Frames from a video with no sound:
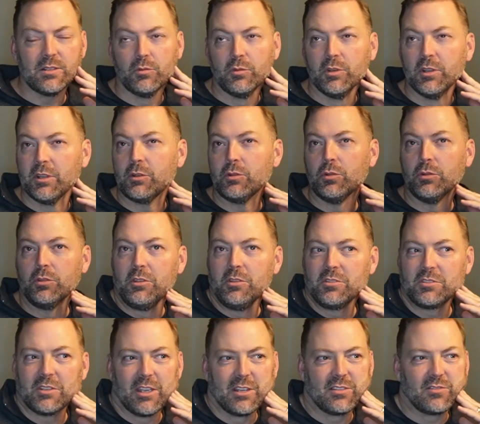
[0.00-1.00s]
a really cool use
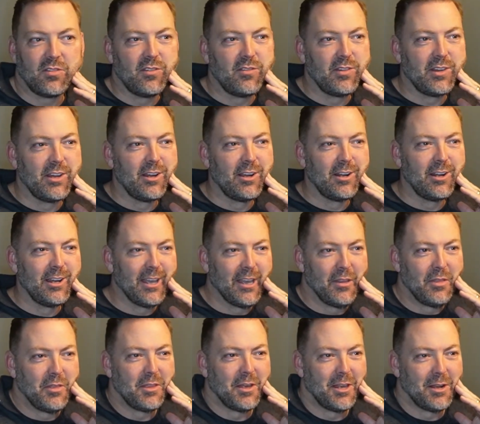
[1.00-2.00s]
case for VR I
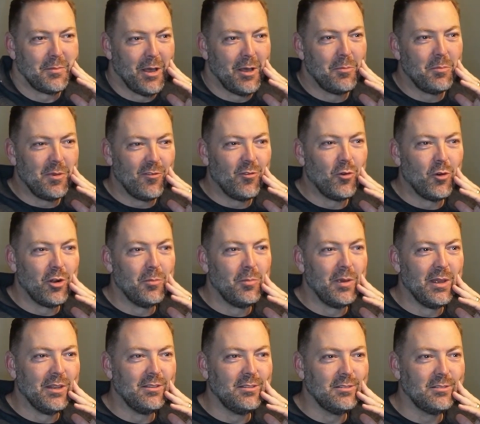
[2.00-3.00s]
hadn't thought about before,
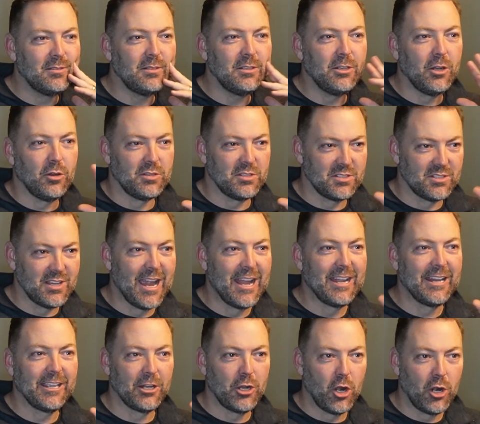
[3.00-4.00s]
but
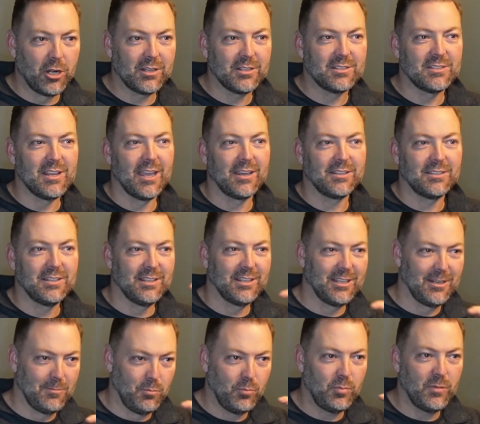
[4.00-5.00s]
designing and architecting
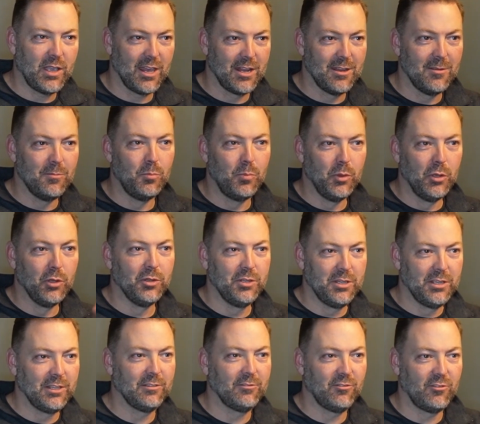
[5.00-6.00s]
and kind of building